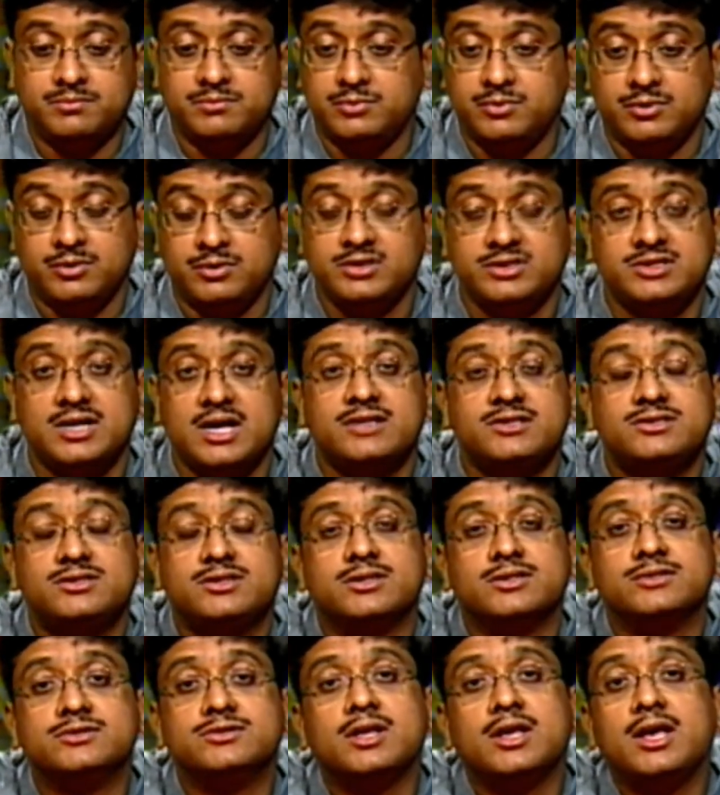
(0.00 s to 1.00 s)

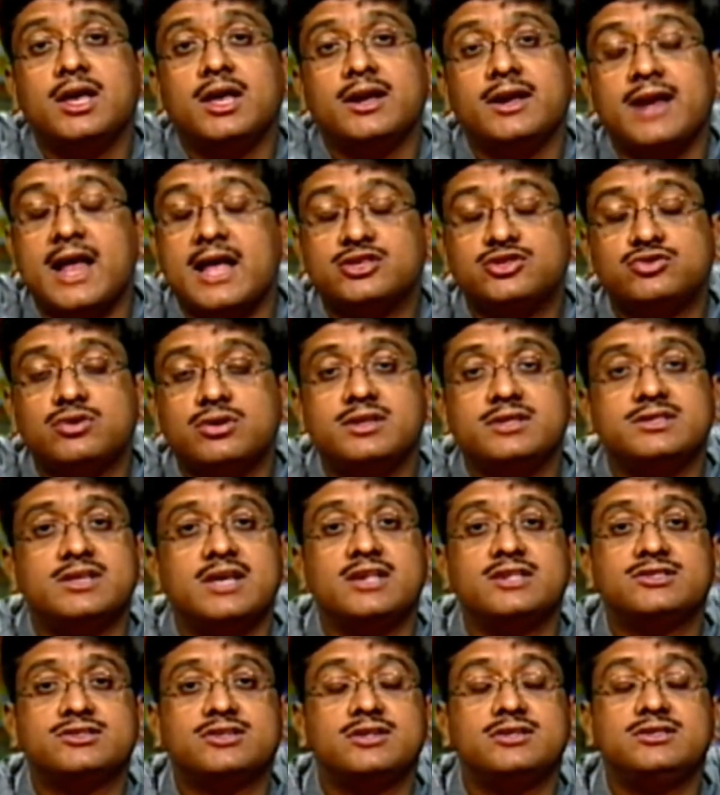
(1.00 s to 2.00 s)
disasters, natural
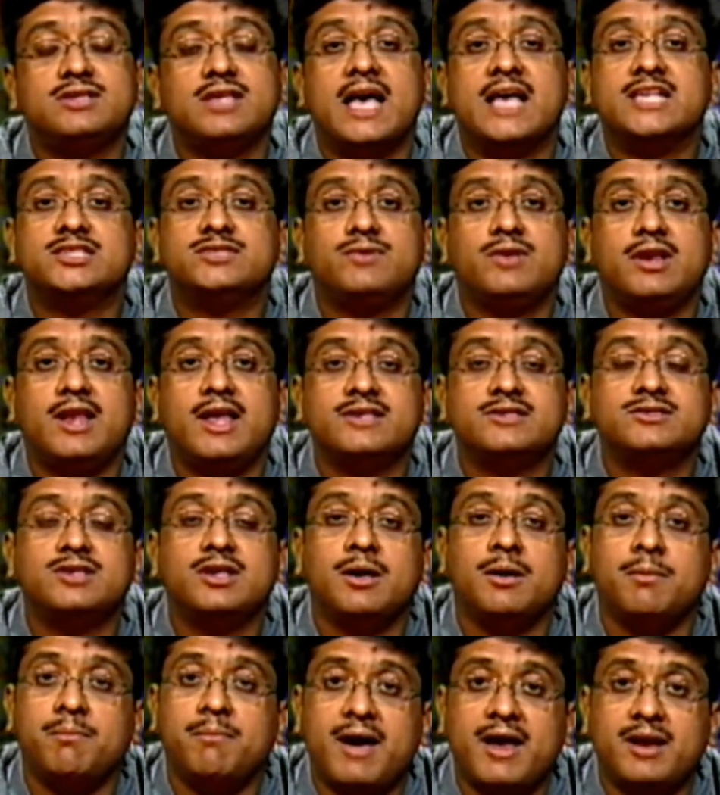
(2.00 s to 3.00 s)
disasters as well as
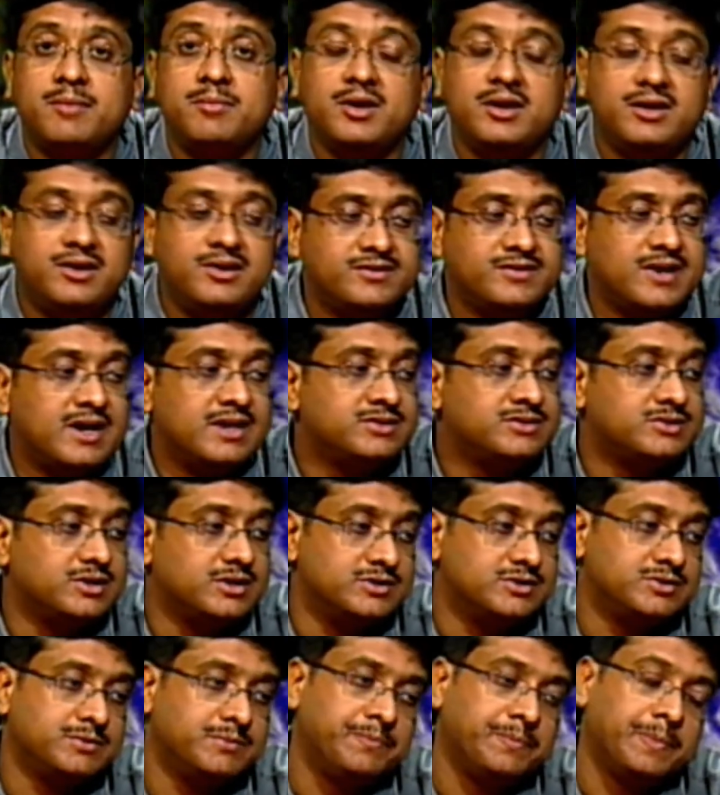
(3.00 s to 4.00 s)
man-made
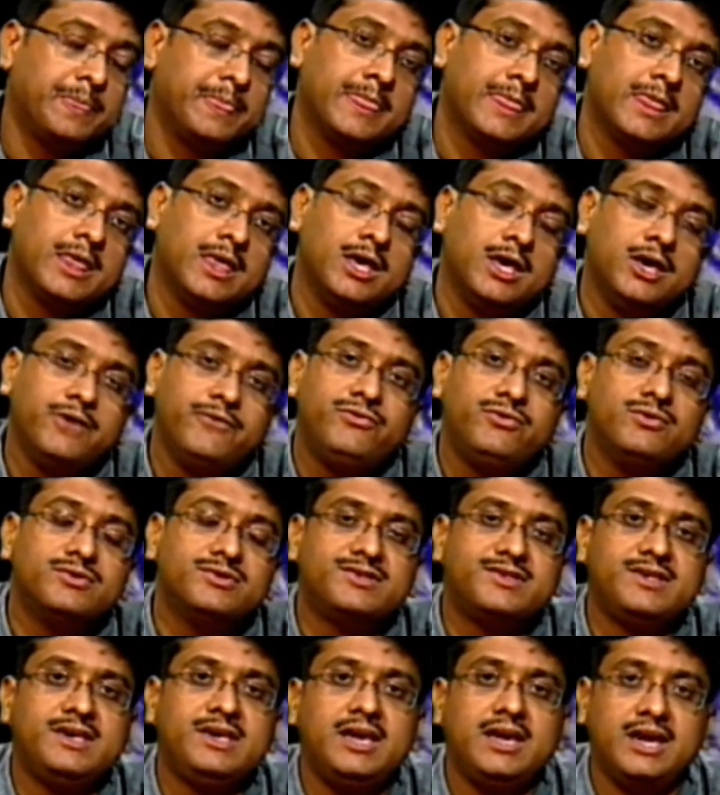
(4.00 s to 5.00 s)
disasters. If you
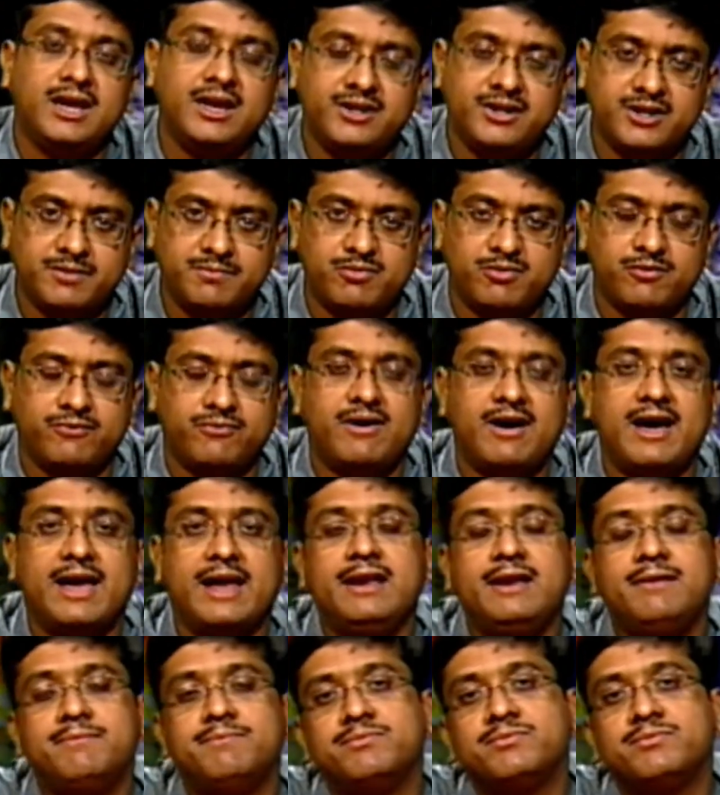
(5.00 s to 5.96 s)
see Indian profile,